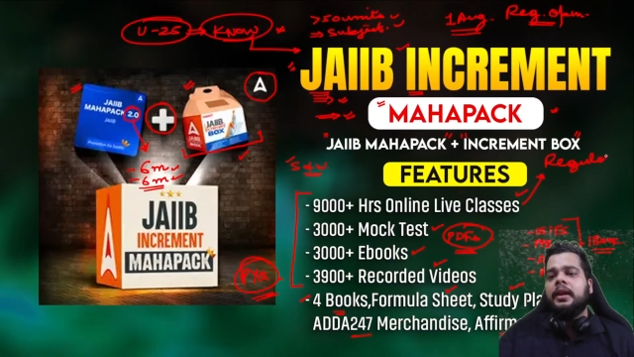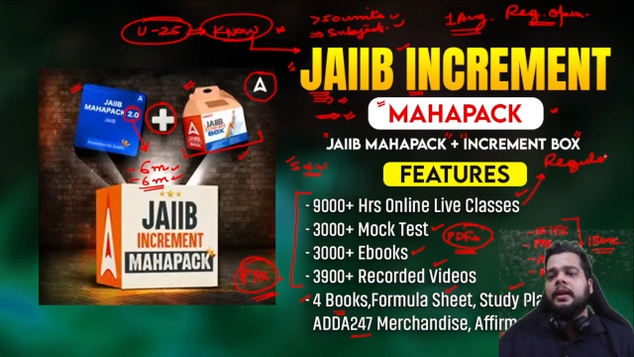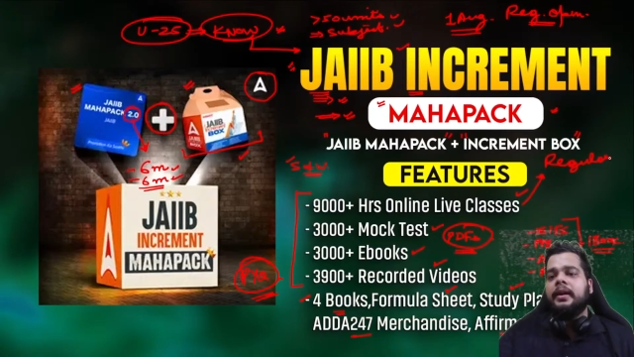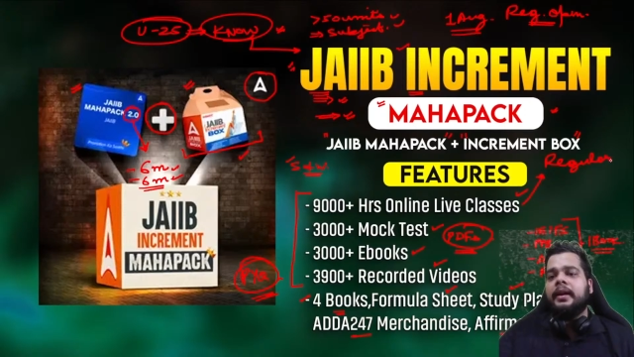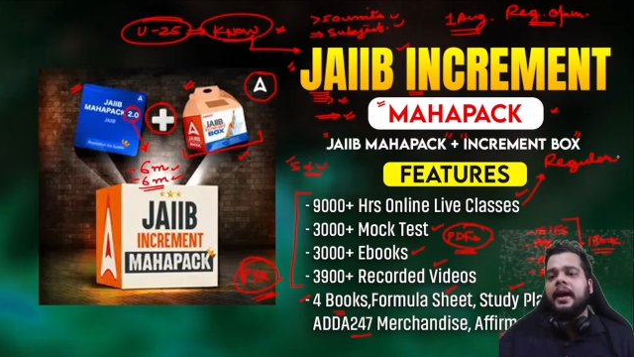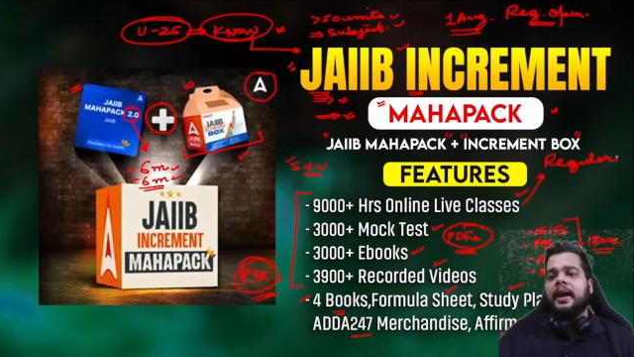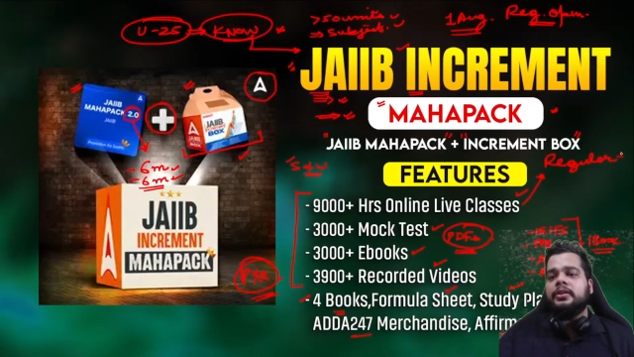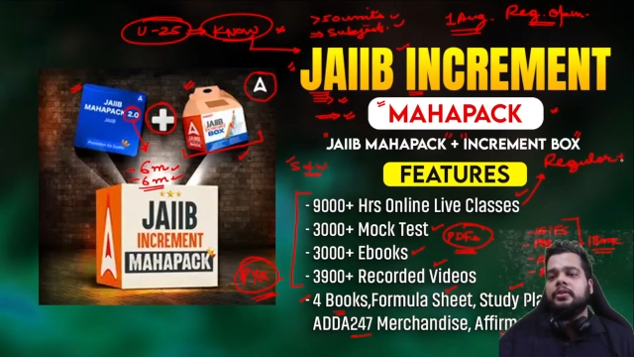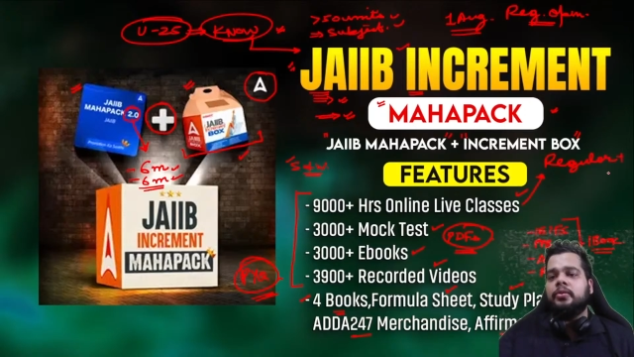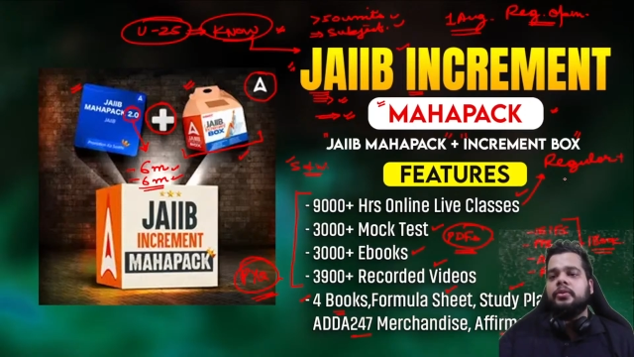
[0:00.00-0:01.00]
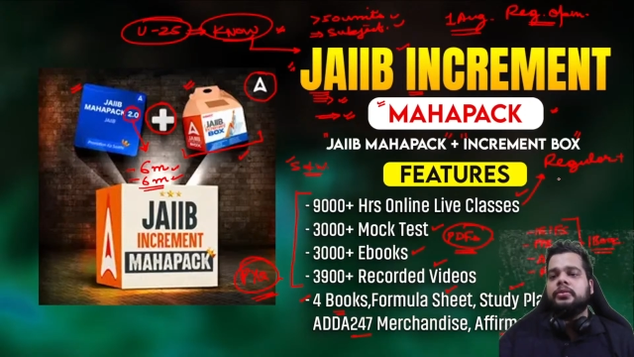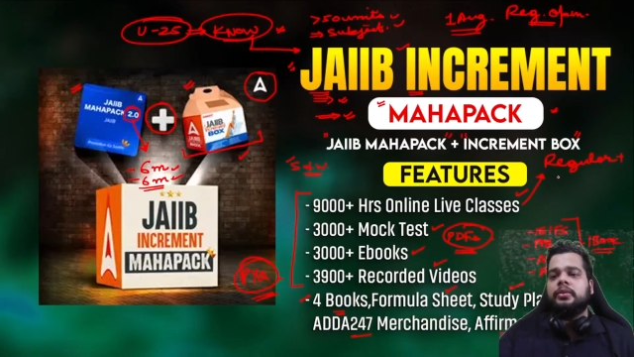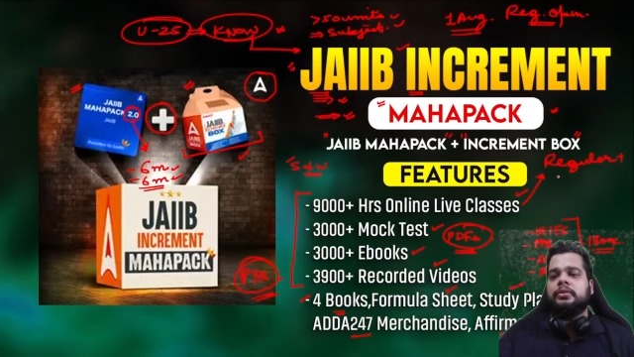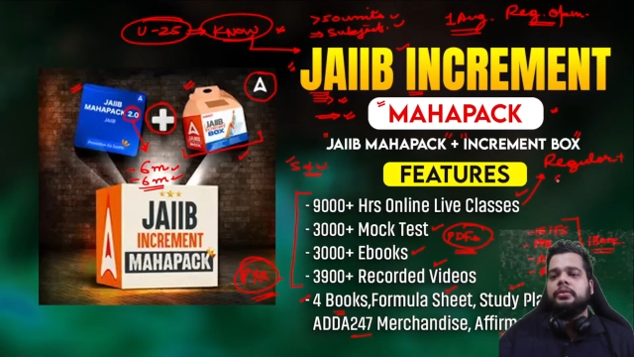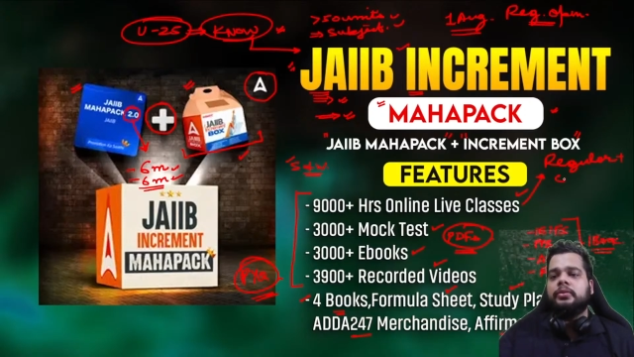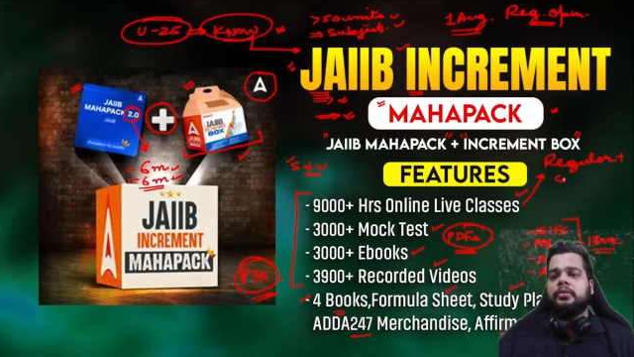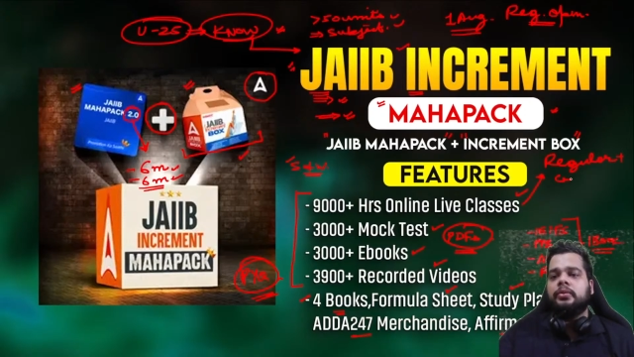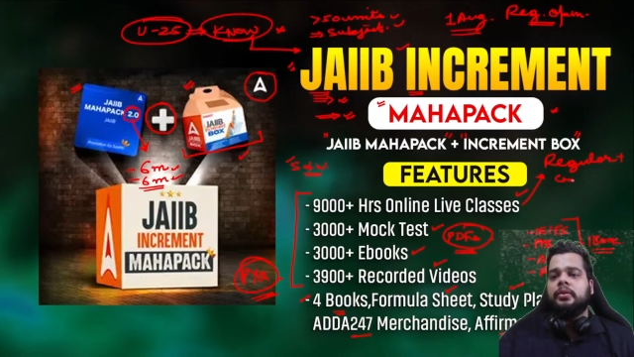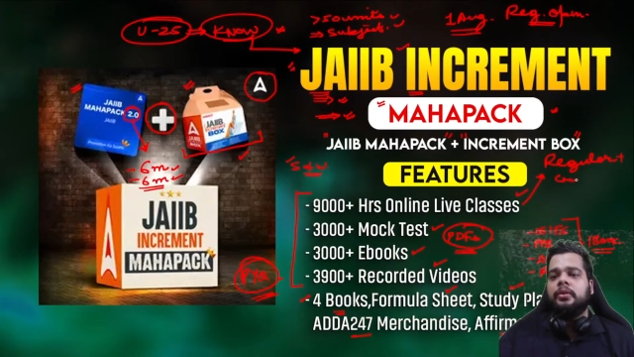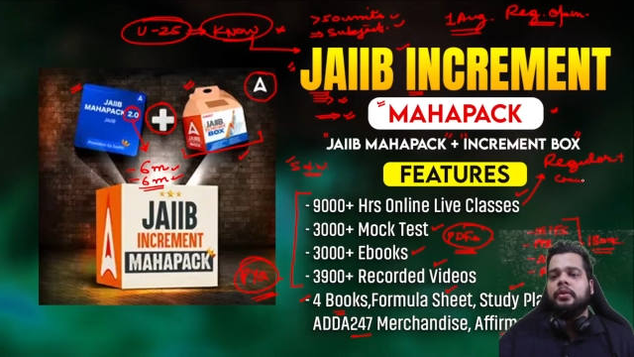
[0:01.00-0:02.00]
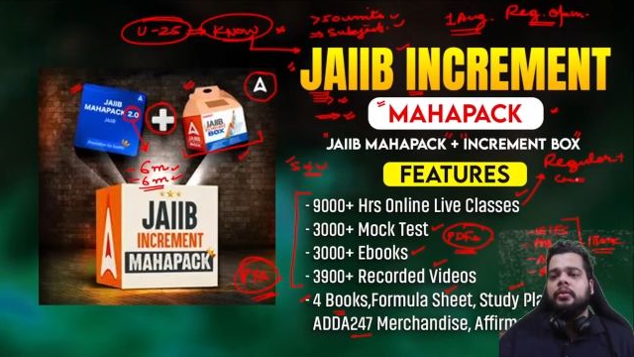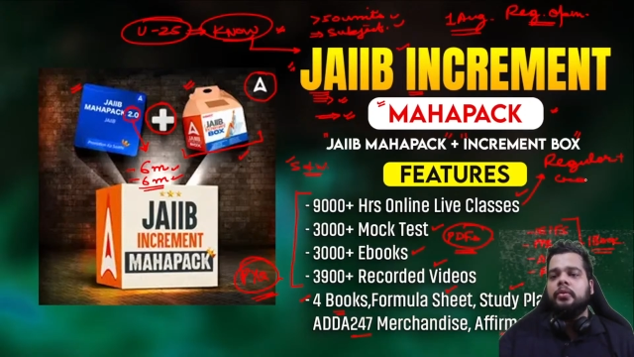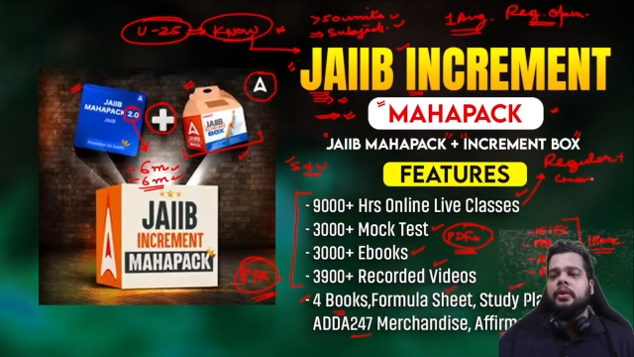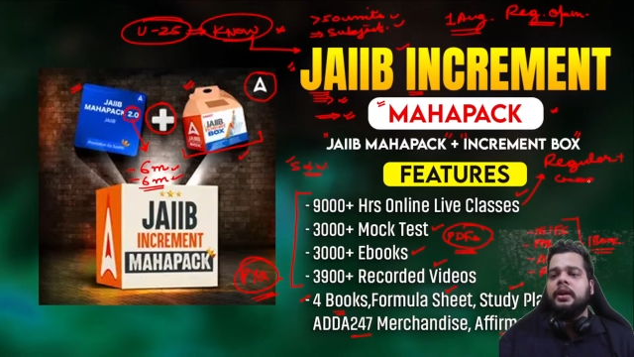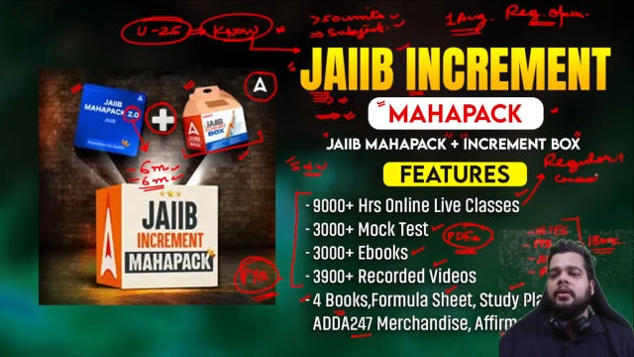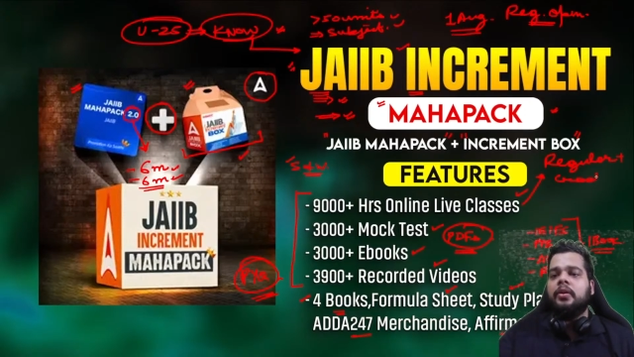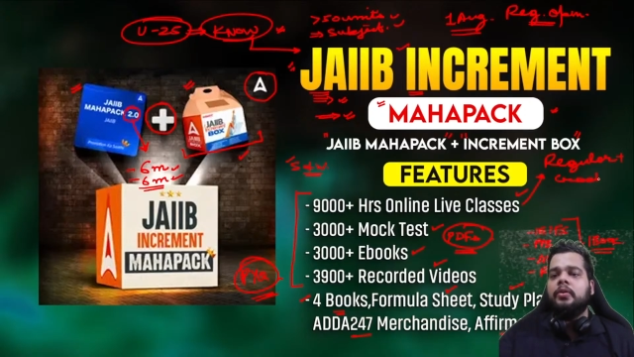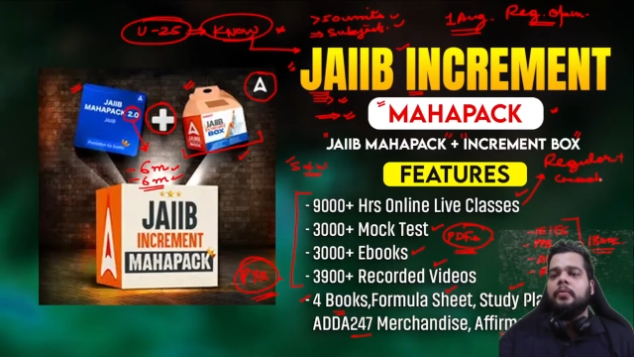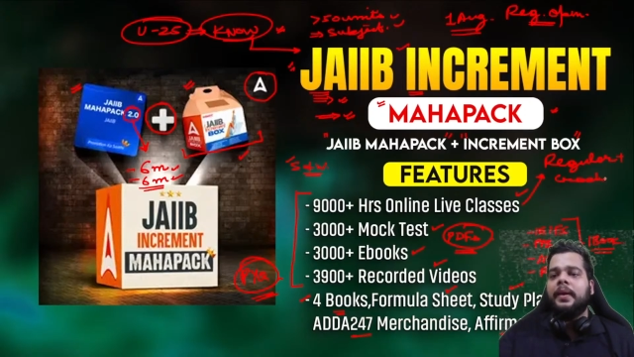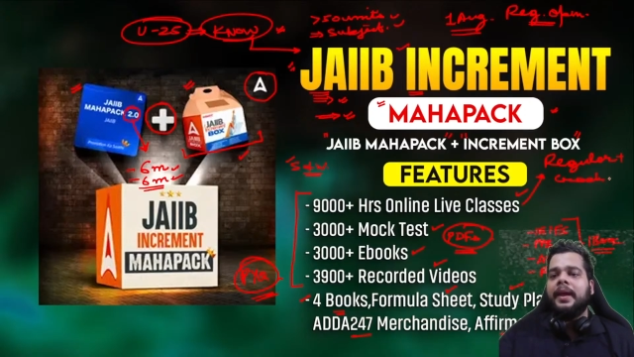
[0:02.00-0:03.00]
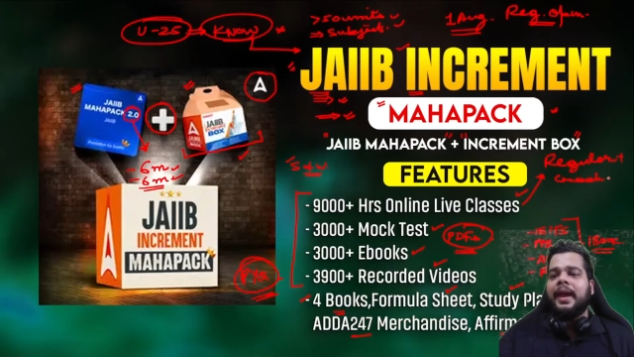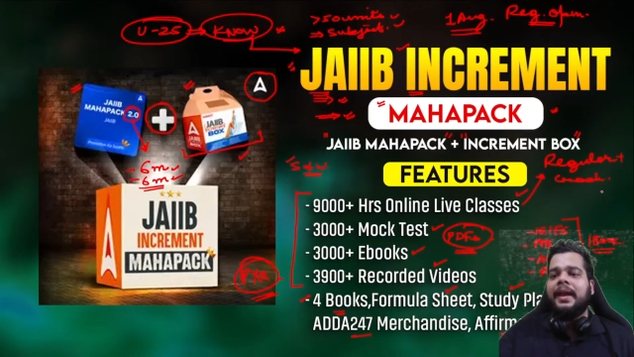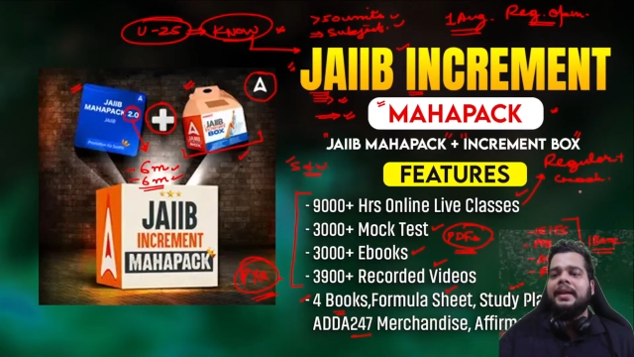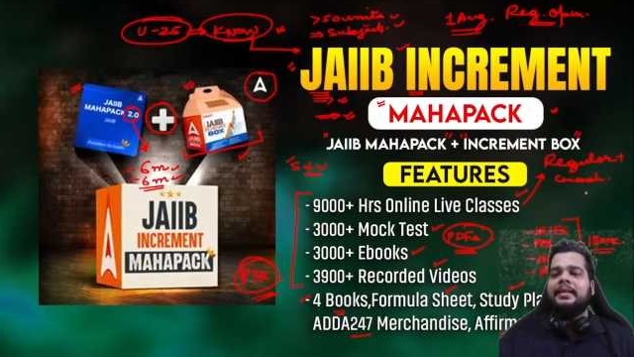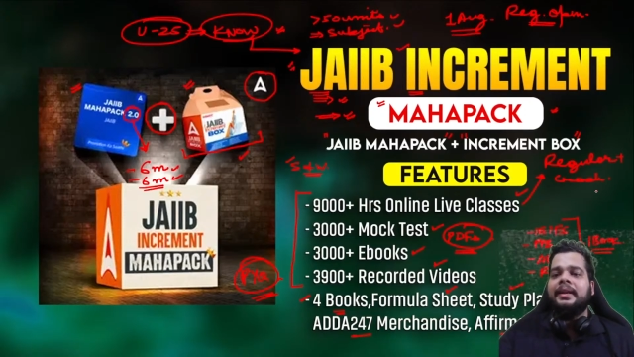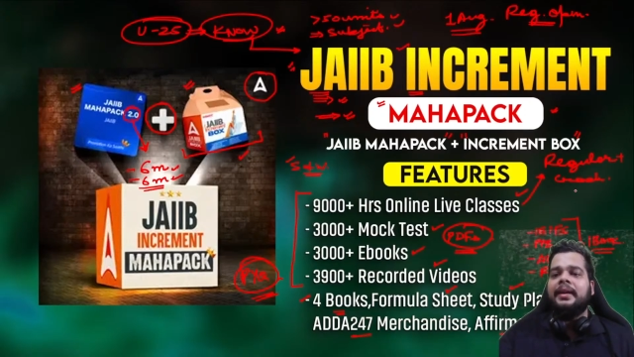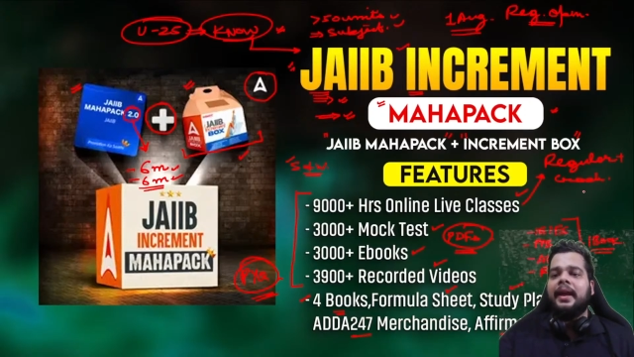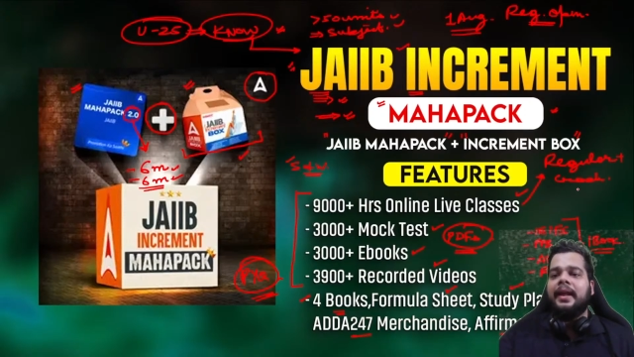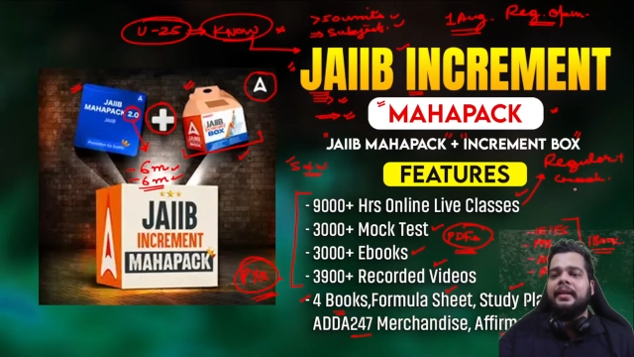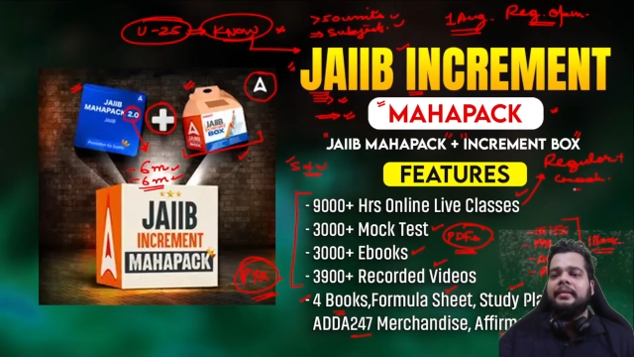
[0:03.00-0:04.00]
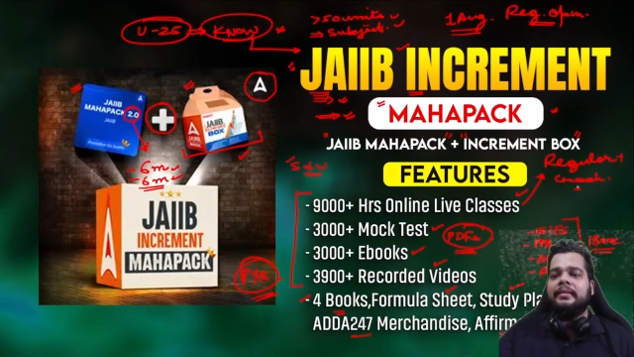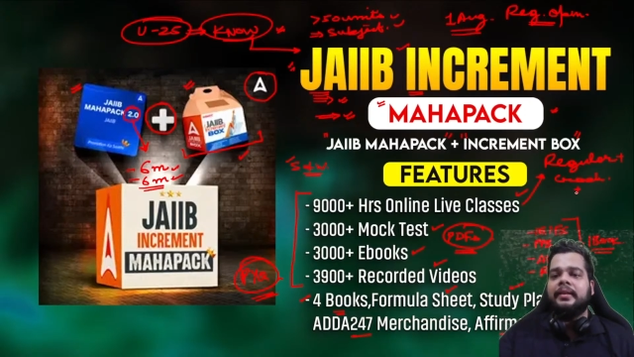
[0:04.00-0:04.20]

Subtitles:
crash course also. You need not to pay anything else.